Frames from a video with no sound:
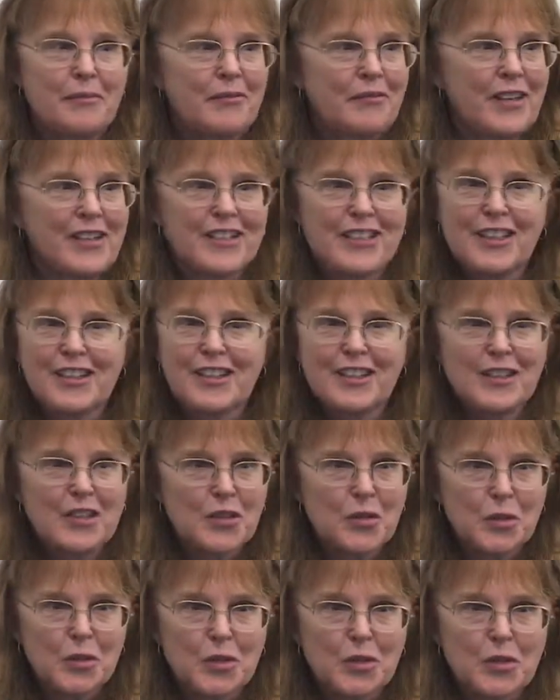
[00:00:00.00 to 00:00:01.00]
fancy things that
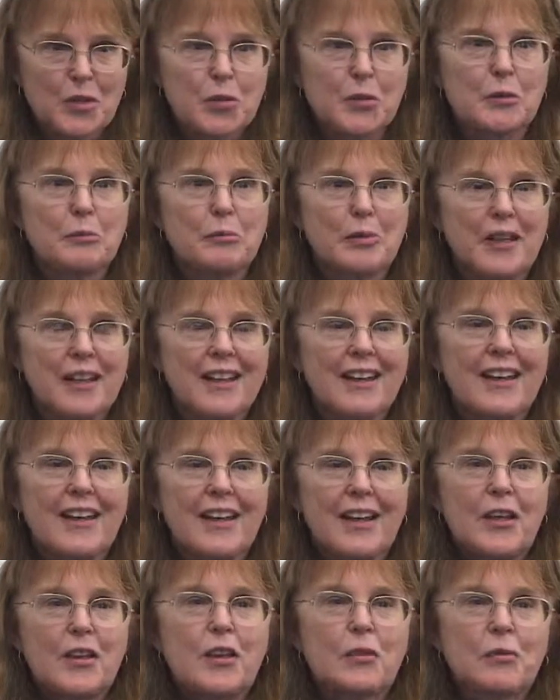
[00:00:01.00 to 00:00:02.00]
you can do, but
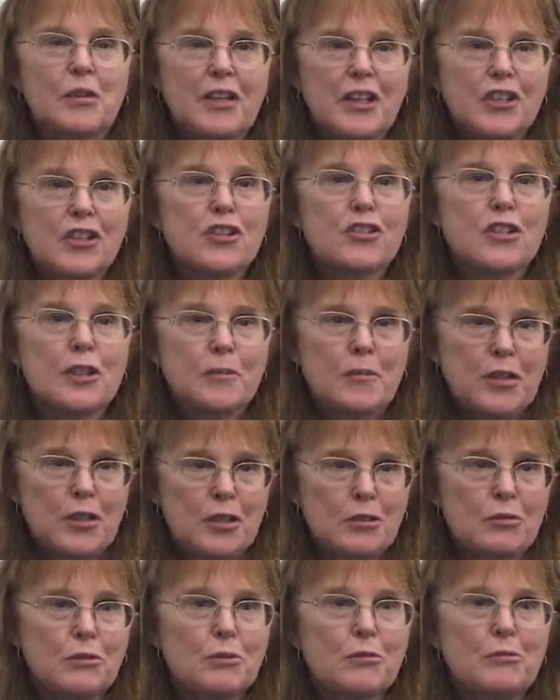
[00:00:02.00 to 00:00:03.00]
the relationship that
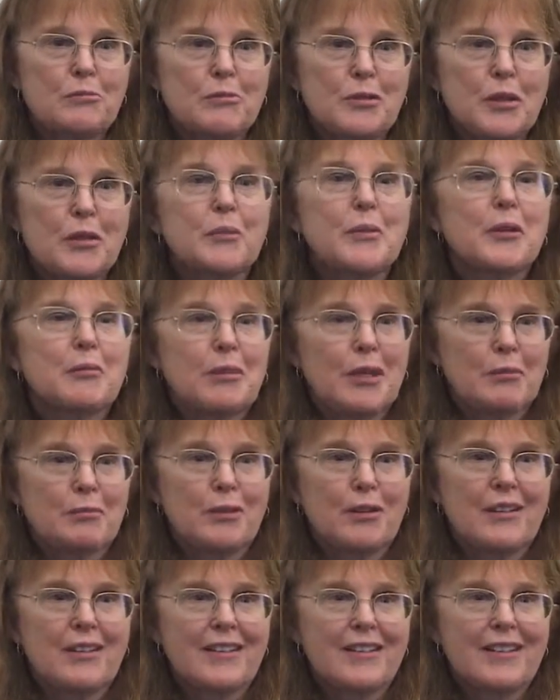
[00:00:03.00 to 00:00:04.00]
you build with
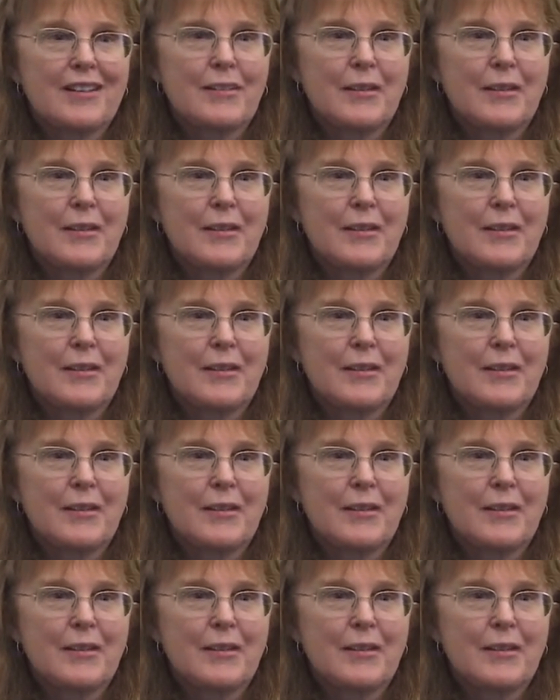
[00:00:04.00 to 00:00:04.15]
people